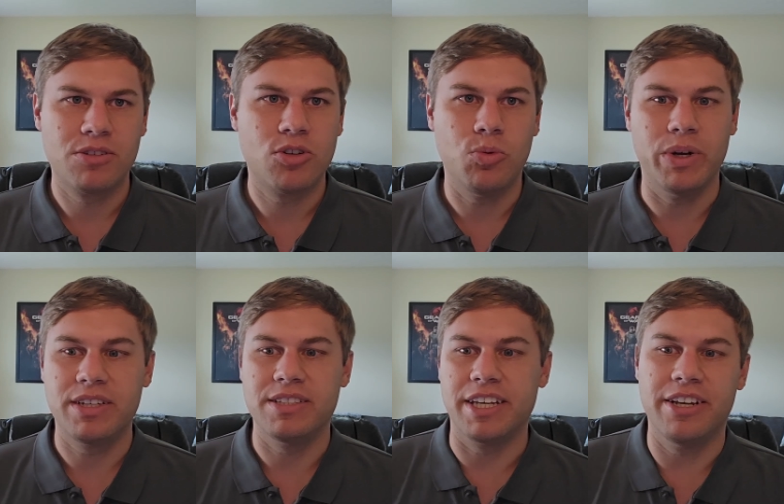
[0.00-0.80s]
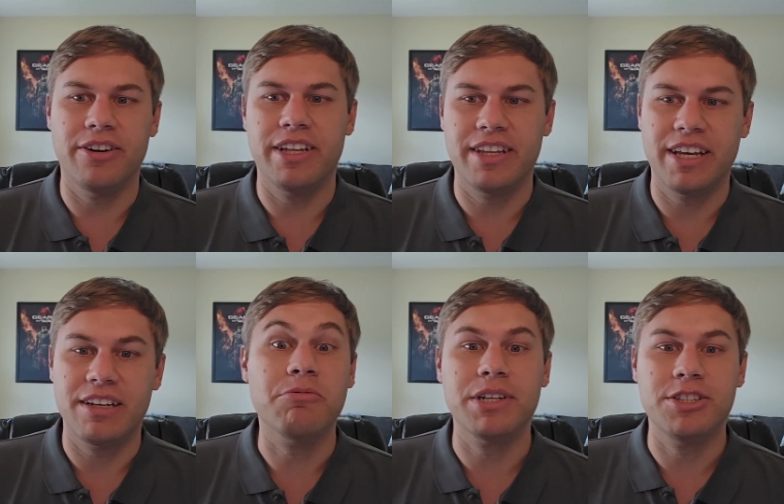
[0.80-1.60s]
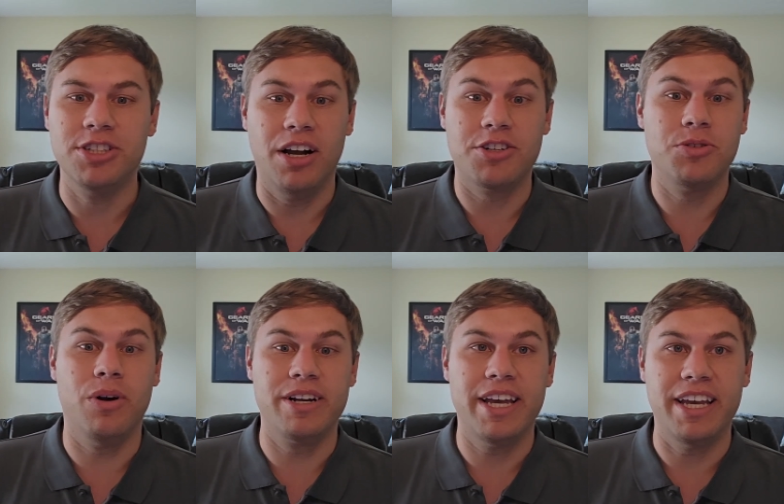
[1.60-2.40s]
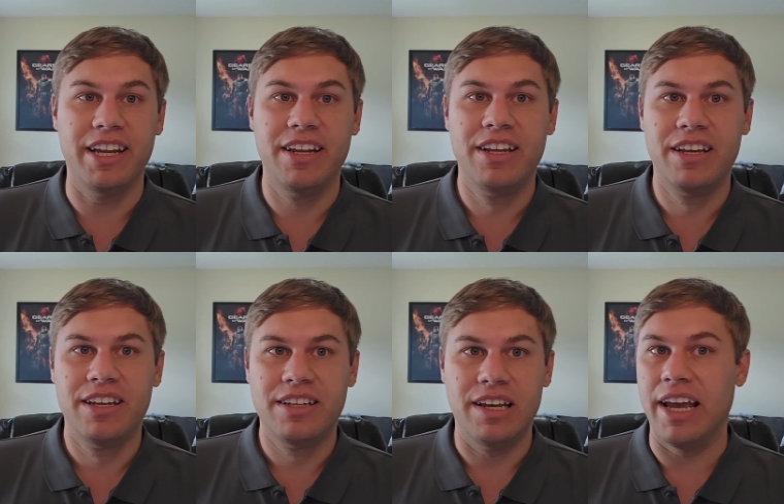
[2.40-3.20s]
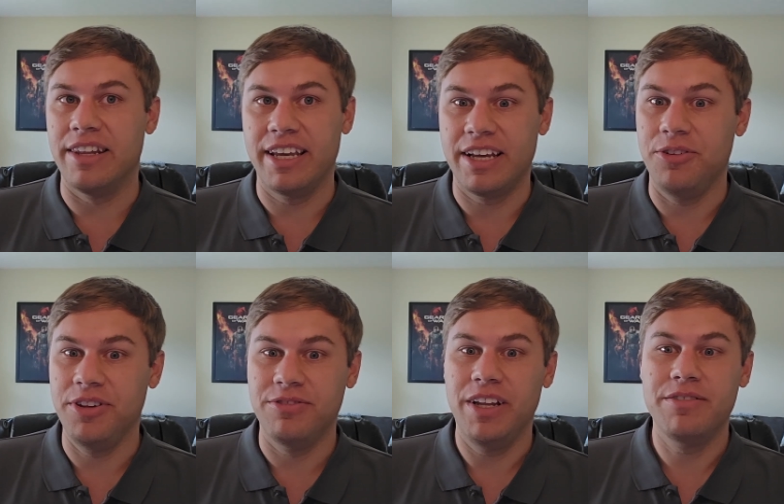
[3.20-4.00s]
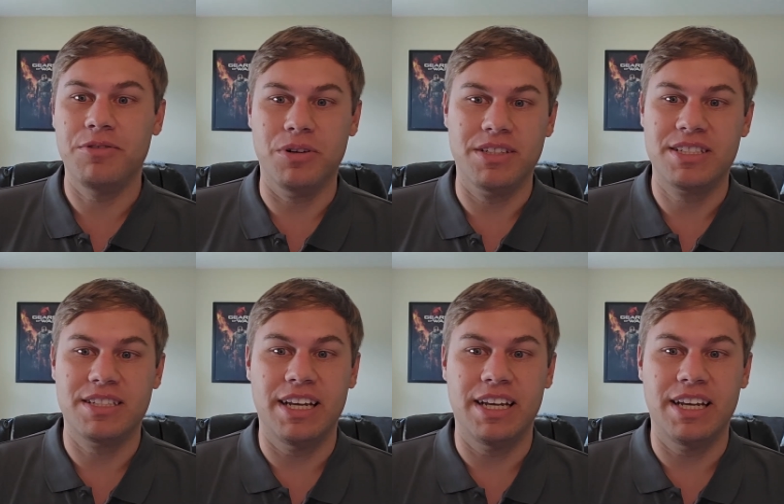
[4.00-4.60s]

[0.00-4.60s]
quick security thing, and we jogged to our gate, and they held the flight for us.